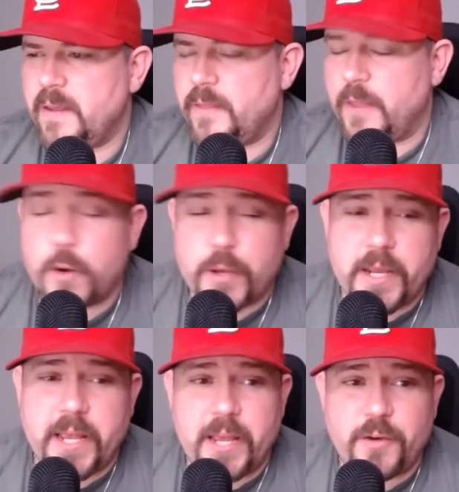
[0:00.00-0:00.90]
They're
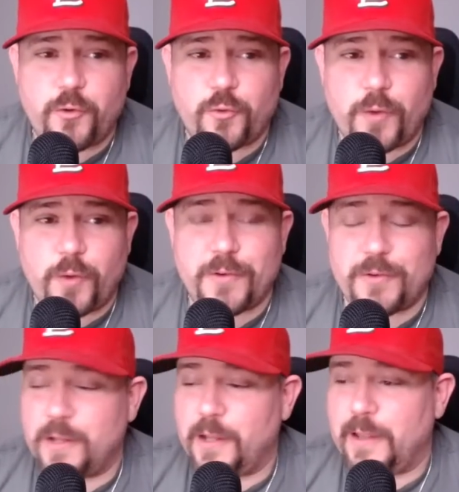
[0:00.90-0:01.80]
getting into
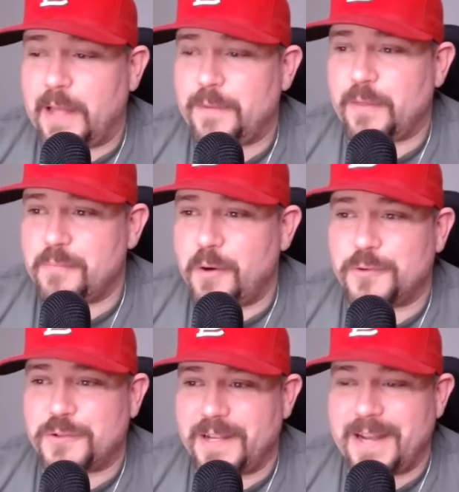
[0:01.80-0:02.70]
transition the 11th
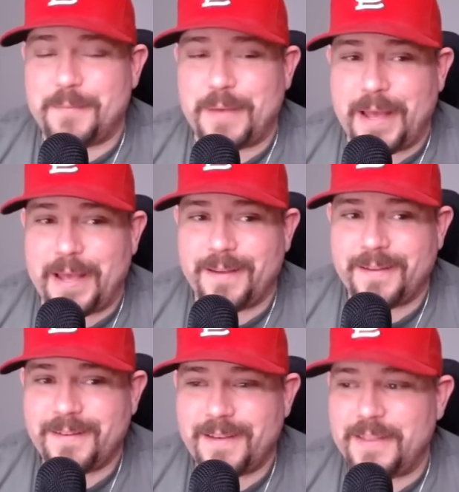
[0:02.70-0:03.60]
most in the
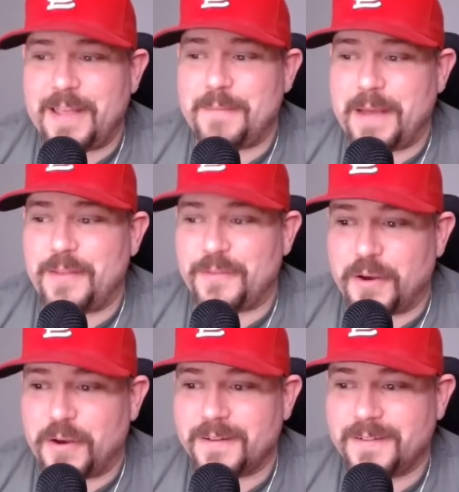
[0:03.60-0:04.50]
NBA this year.